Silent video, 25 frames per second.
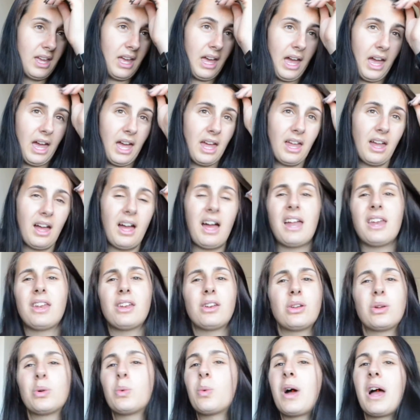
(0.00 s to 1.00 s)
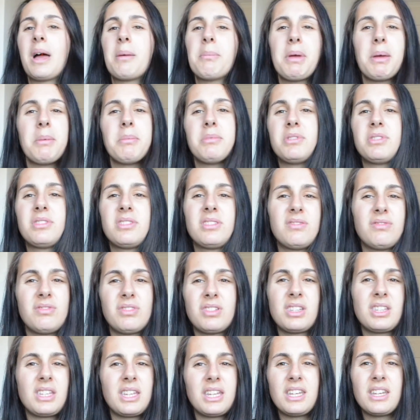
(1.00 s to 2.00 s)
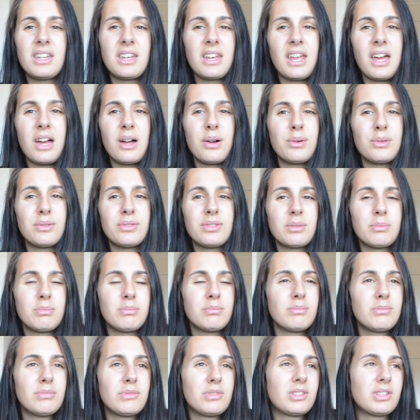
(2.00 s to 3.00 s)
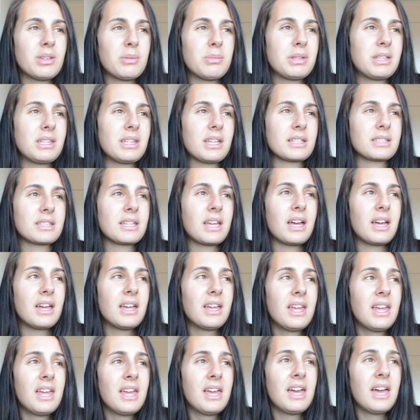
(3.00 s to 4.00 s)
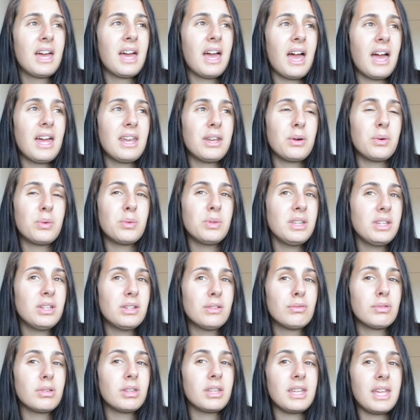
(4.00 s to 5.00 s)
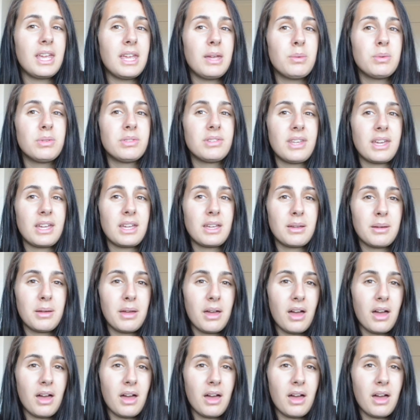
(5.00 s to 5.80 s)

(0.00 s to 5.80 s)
and I don't know why, maybe clean it out or something like that. And all he could really eat was like